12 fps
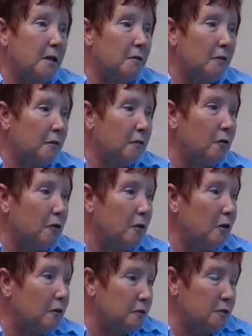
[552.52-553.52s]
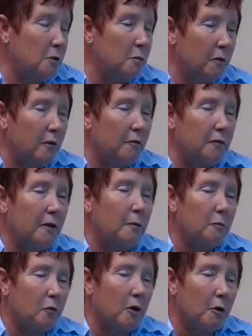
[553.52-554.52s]
then if I've got an afternoon where I feel
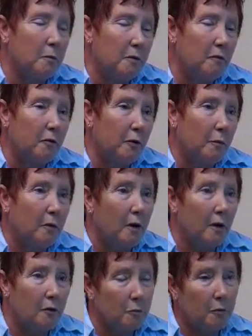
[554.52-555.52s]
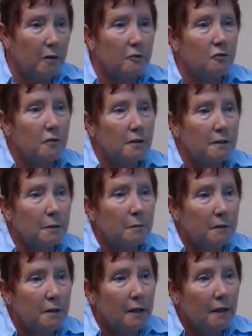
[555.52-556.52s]
I'm not coping very well, I could perhaps ring
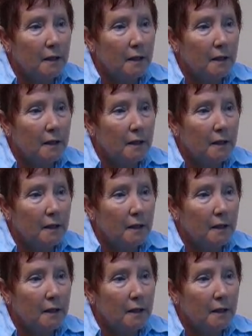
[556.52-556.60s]
somebody.